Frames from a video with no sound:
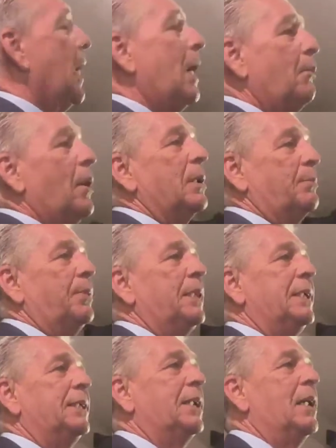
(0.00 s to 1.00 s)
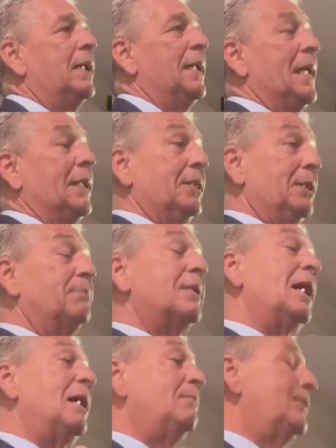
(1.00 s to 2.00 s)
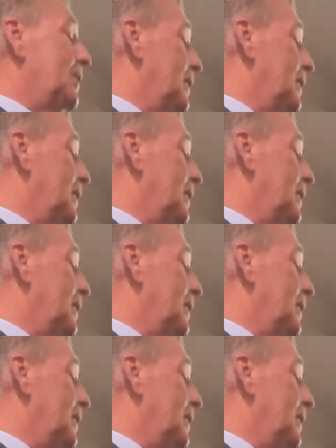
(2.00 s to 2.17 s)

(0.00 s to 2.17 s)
I want to please God. And sometimes,